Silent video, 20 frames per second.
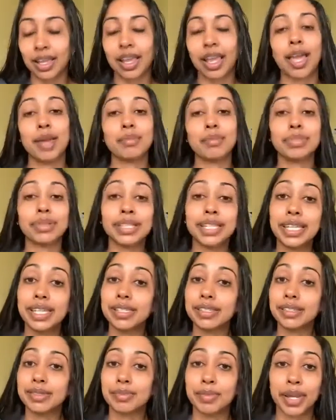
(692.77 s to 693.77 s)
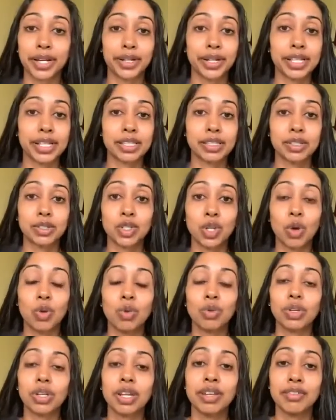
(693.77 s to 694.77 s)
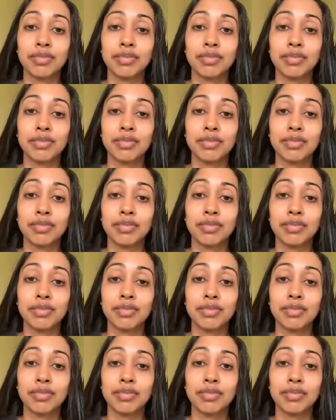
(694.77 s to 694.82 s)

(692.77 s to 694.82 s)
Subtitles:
And please, parents, don't